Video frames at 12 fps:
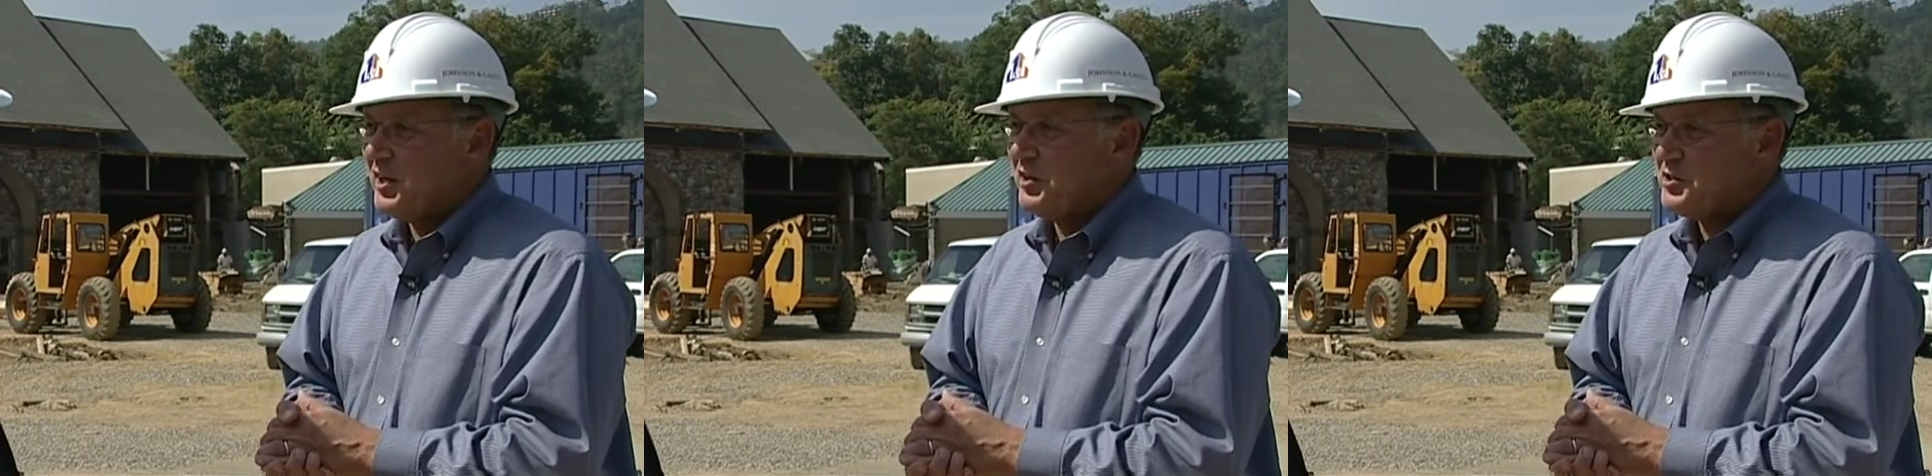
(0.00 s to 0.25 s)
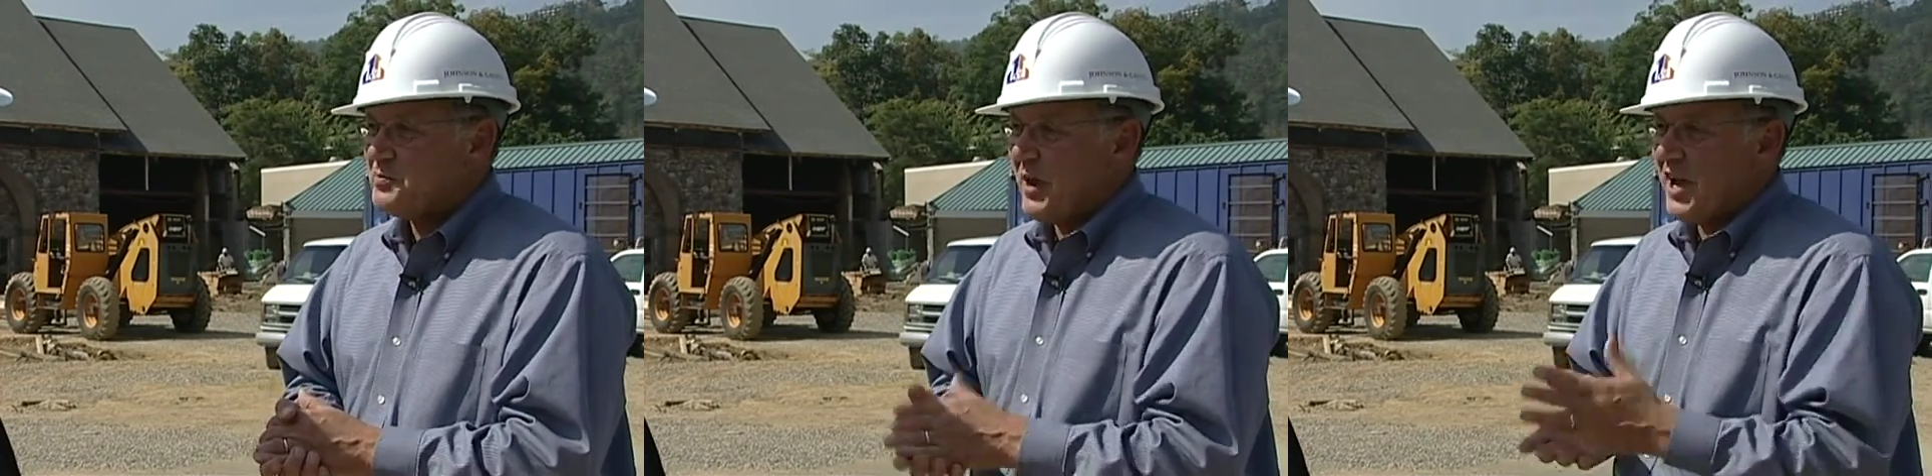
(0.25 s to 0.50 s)

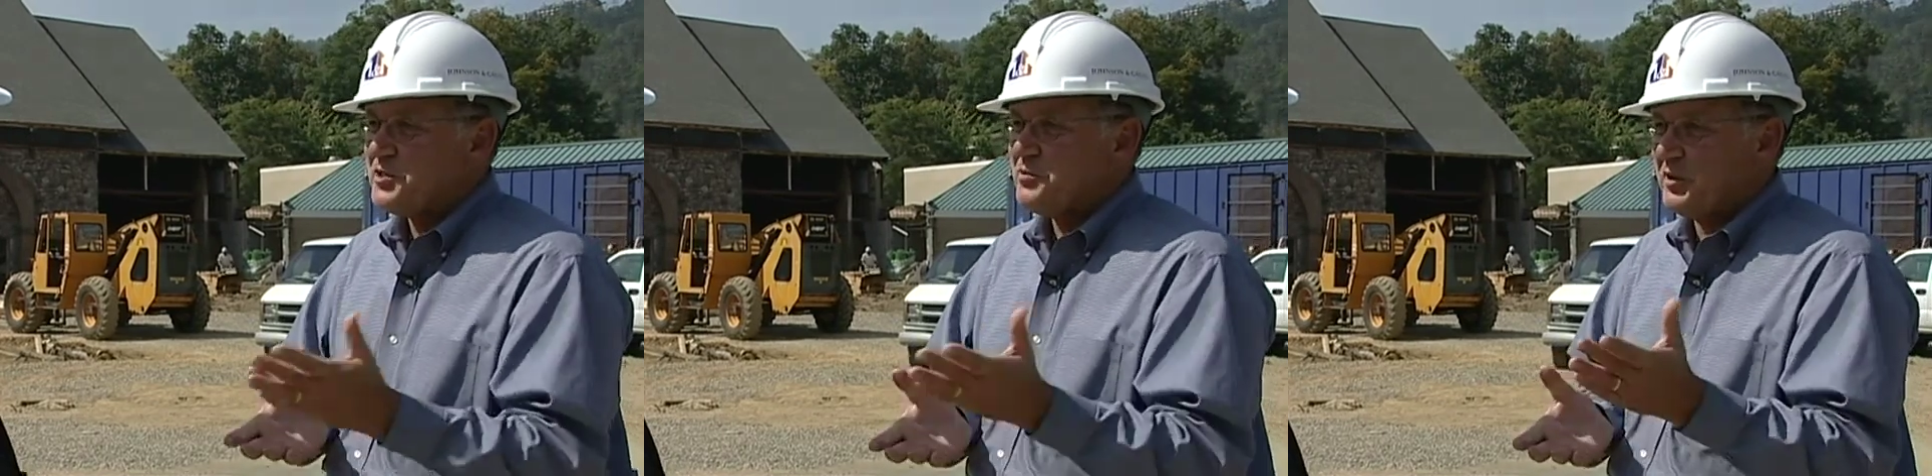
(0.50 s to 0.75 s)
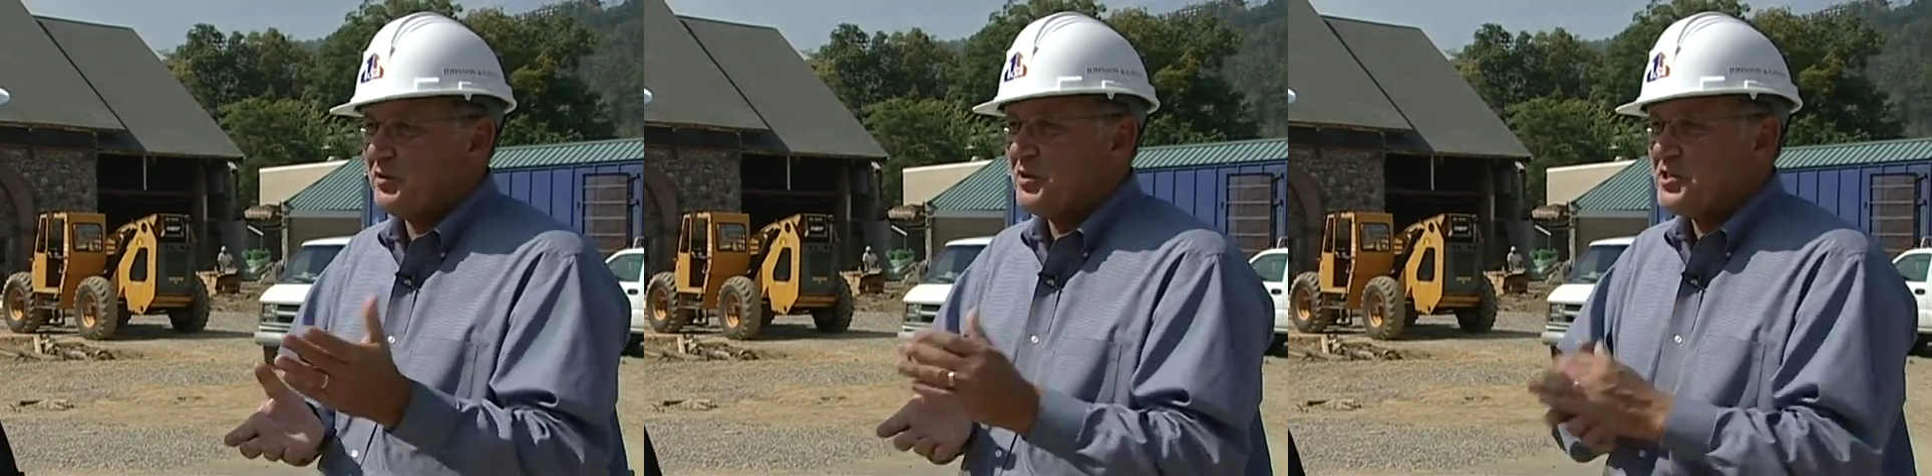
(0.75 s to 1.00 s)
this past
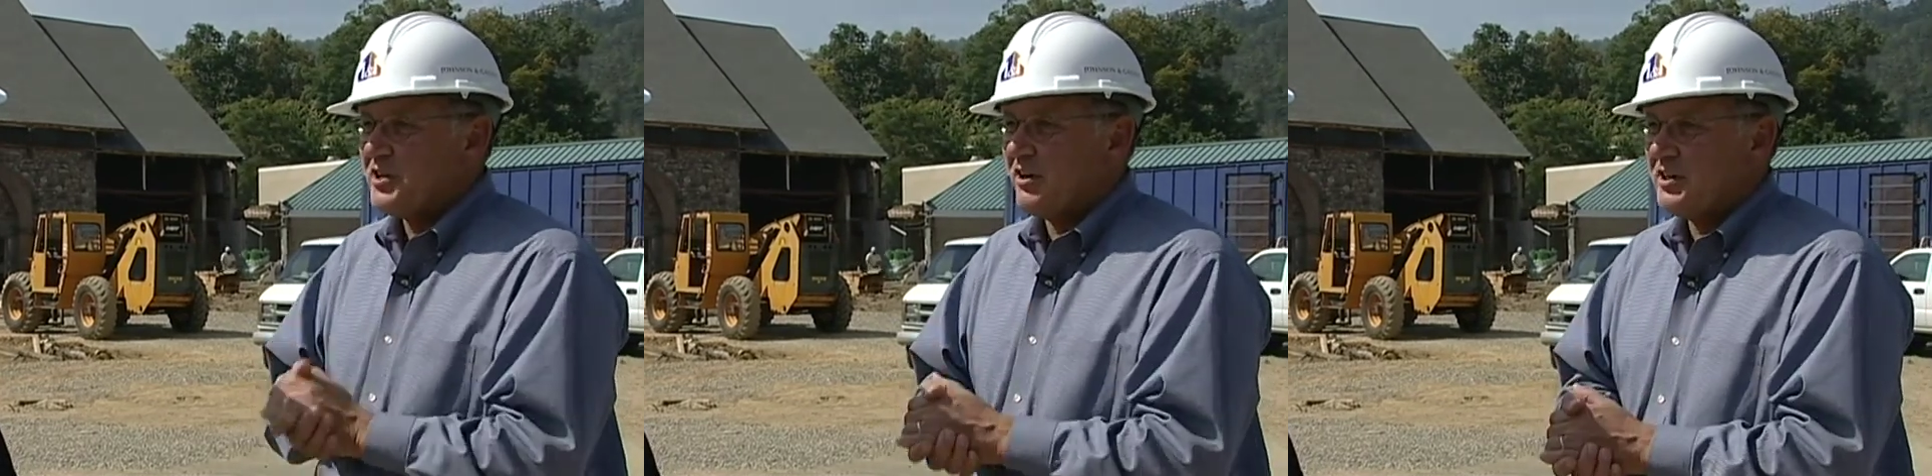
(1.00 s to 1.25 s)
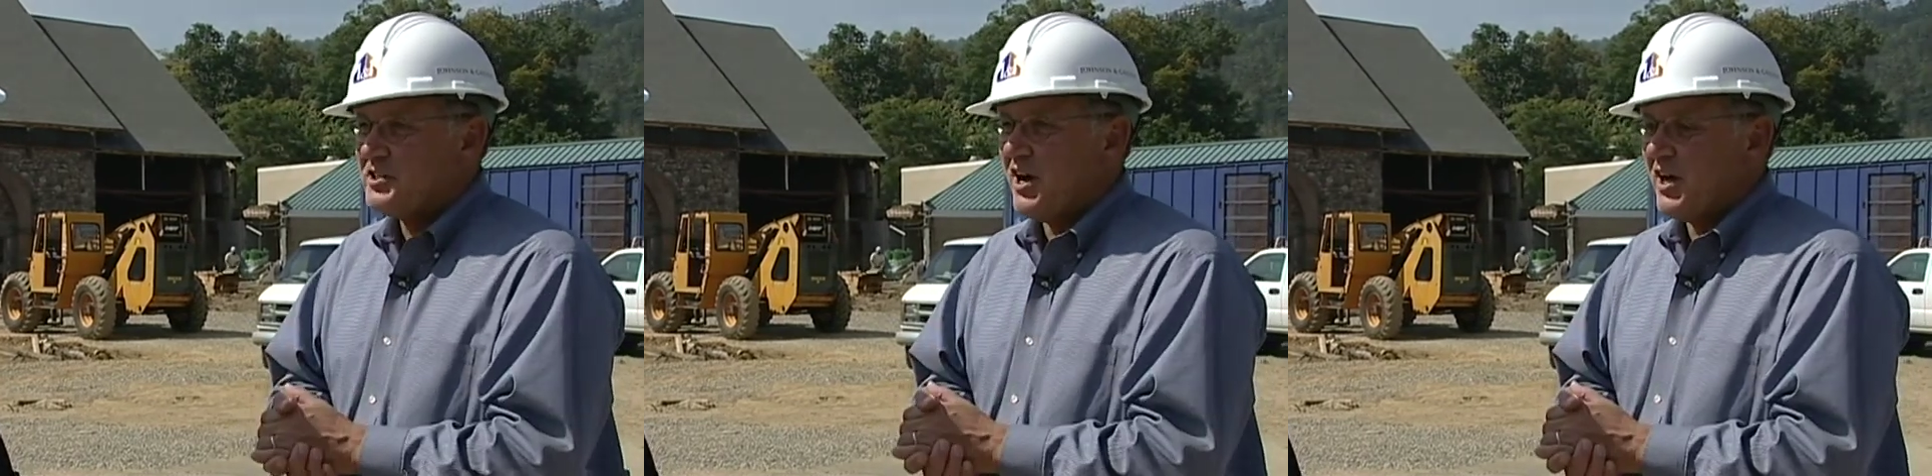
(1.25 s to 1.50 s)
winter we
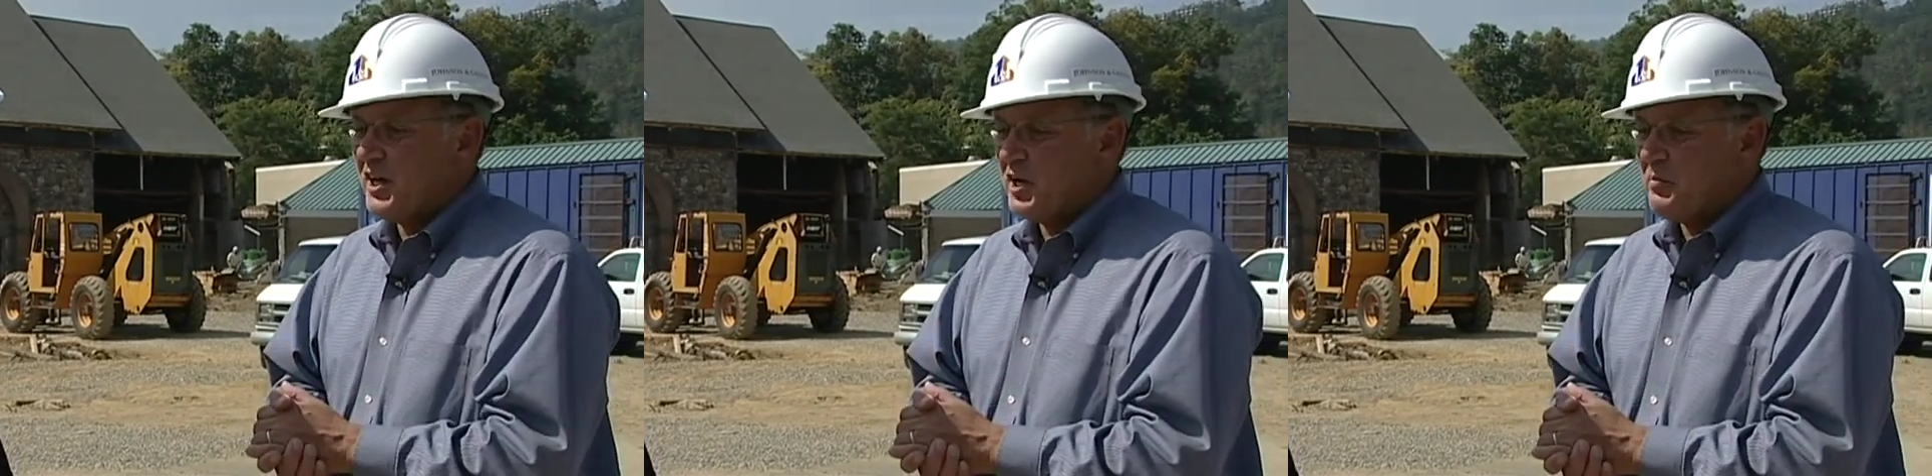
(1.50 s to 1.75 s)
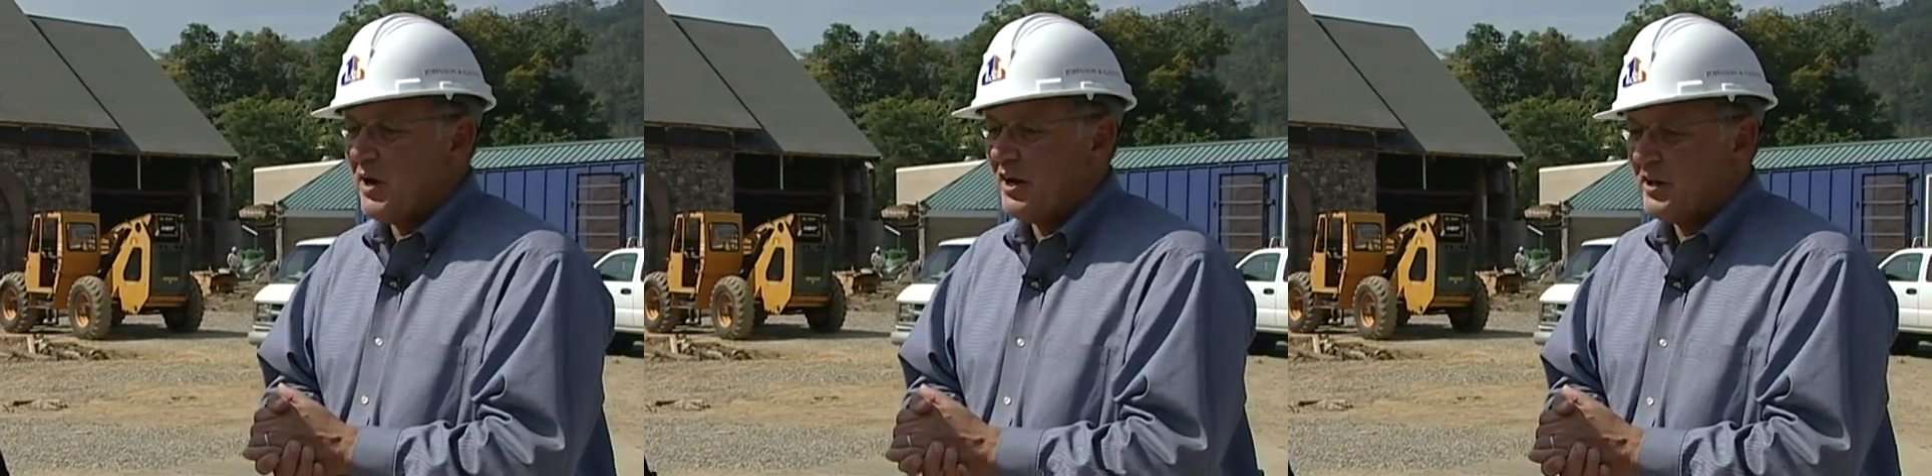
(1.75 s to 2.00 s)
started talking
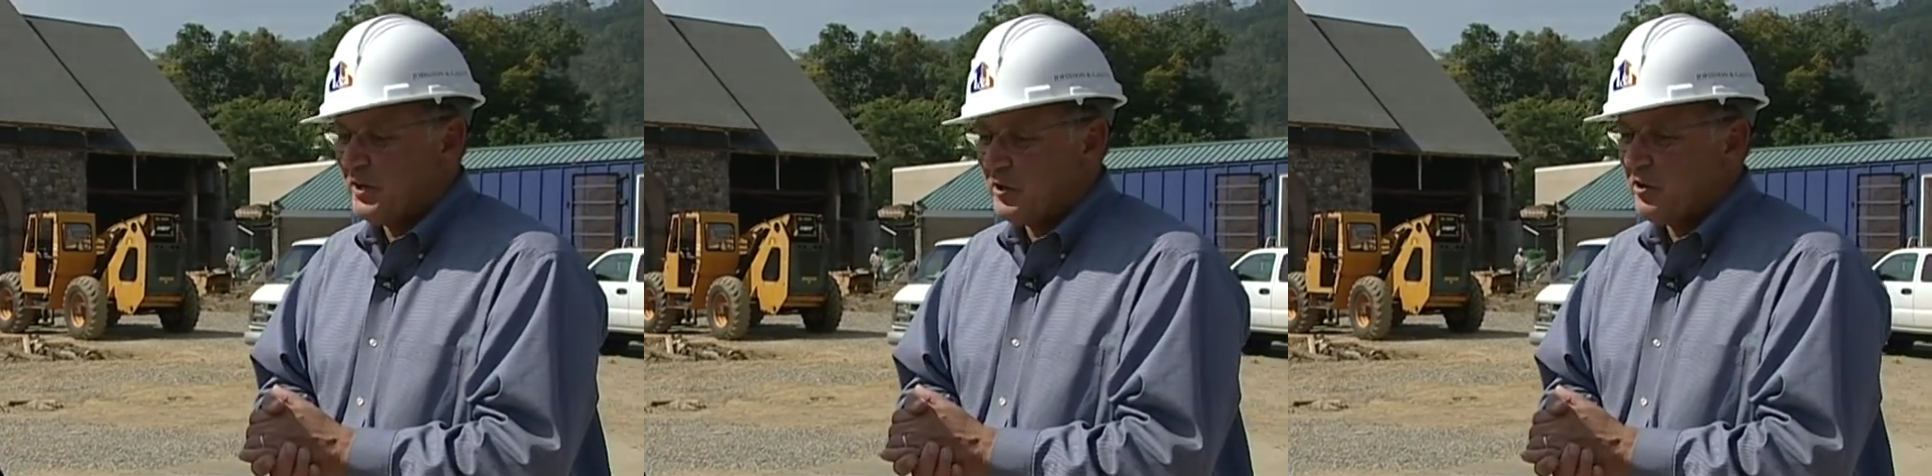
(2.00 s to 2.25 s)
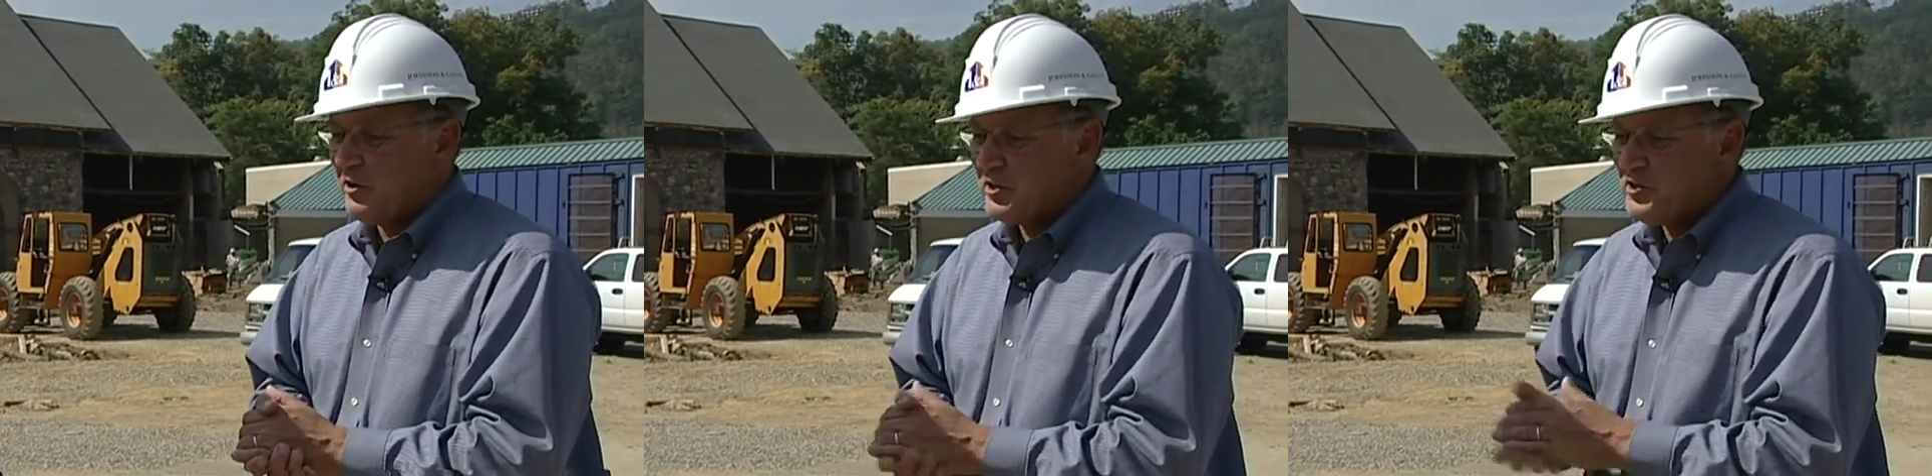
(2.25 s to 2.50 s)
about it in
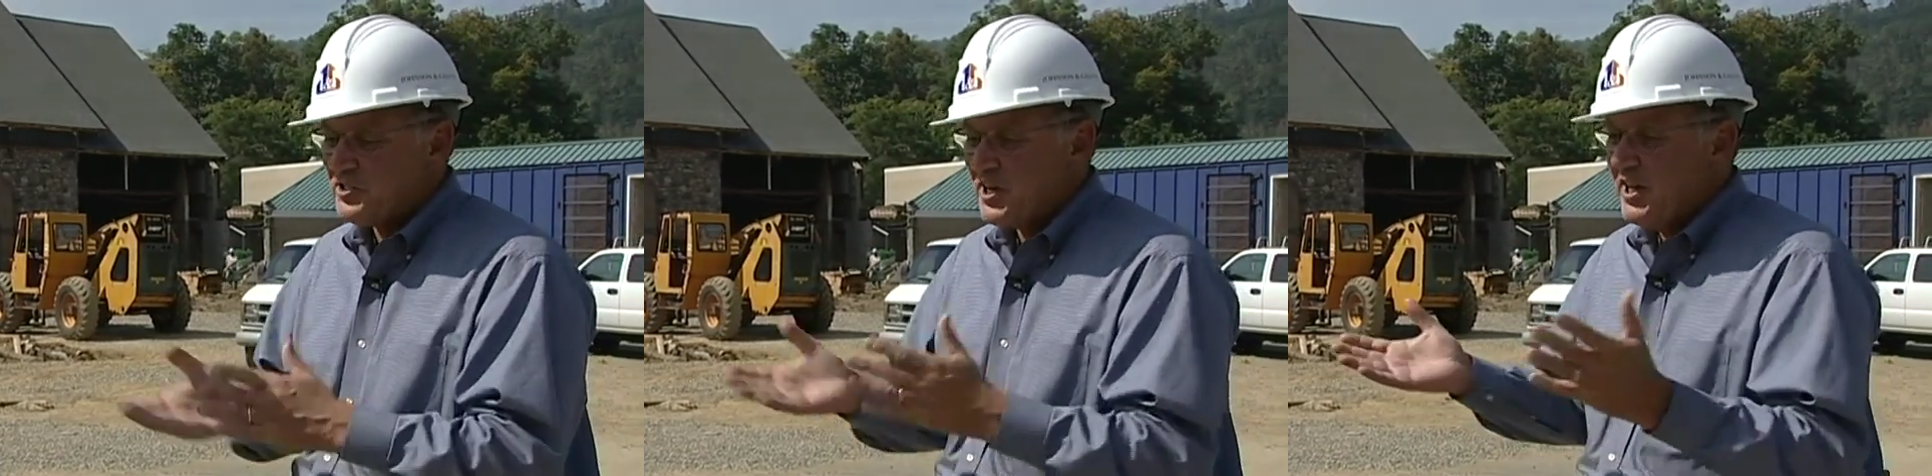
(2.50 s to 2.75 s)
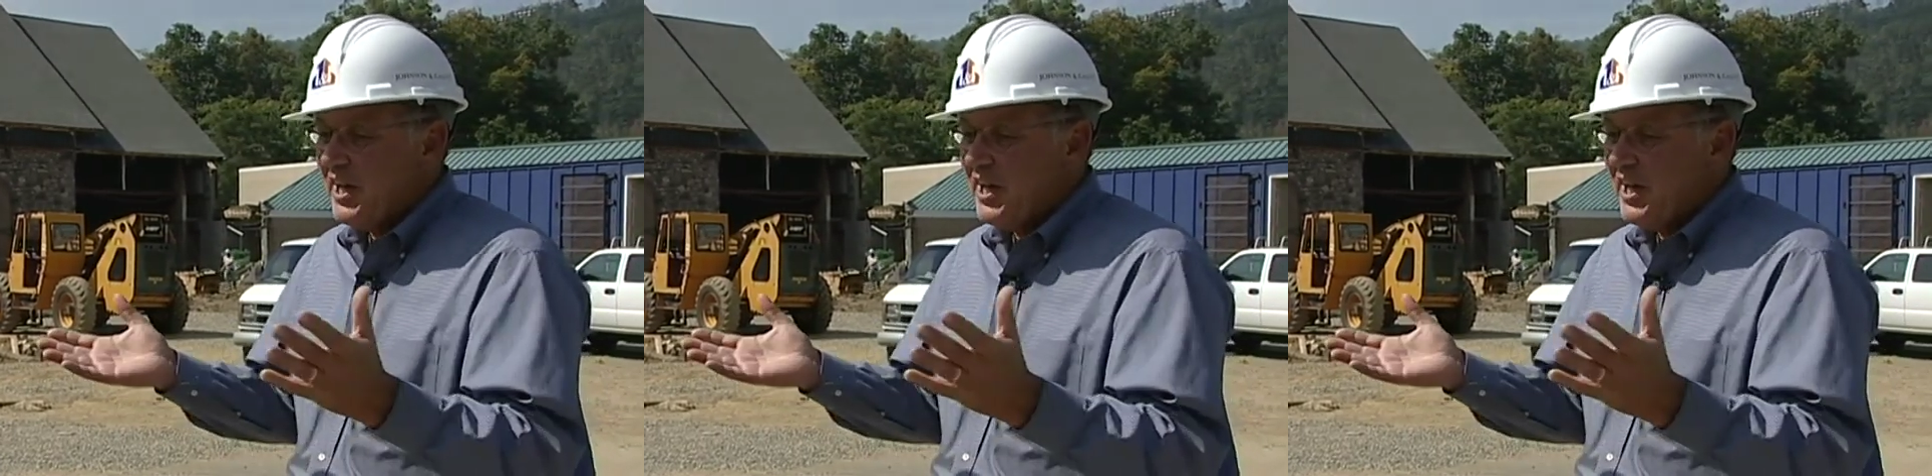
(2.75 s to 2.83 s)
earnest